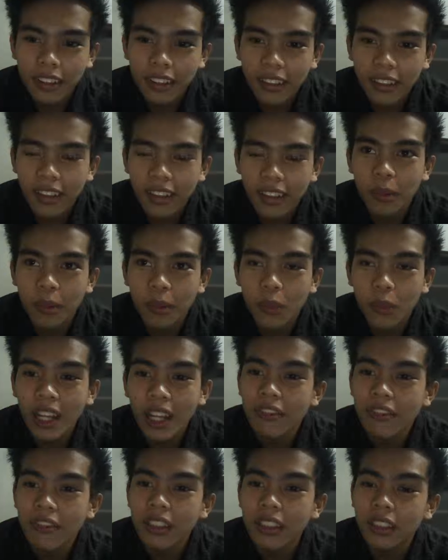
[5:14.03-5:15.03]

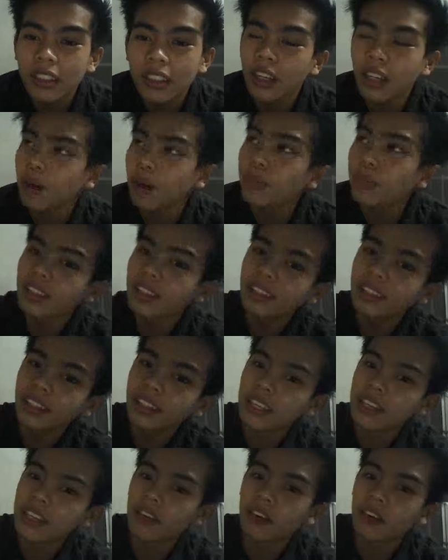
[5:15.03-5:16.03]
Whenever a bird takes
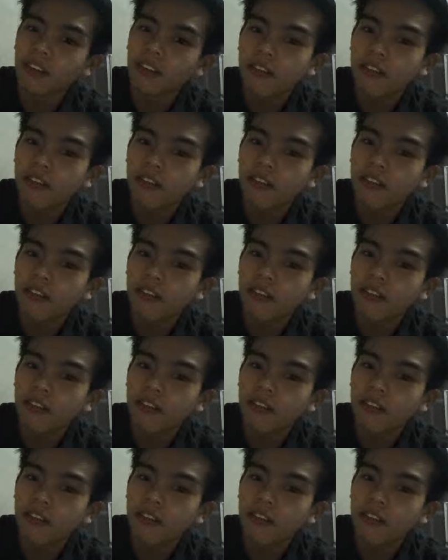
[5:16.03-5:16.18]
off,